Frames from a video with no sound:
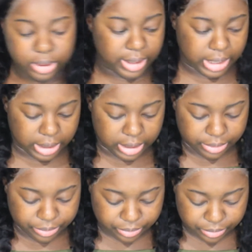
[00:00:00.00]
that.
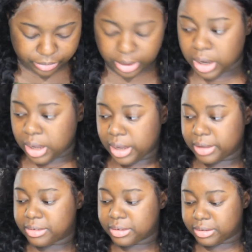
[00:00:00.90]
And
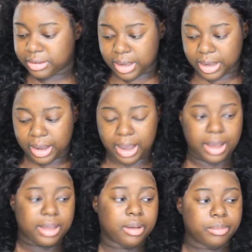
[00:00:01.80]
today
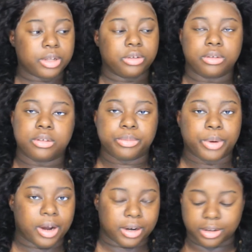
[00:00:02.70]
I am including these
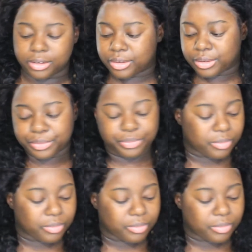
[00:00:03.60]
products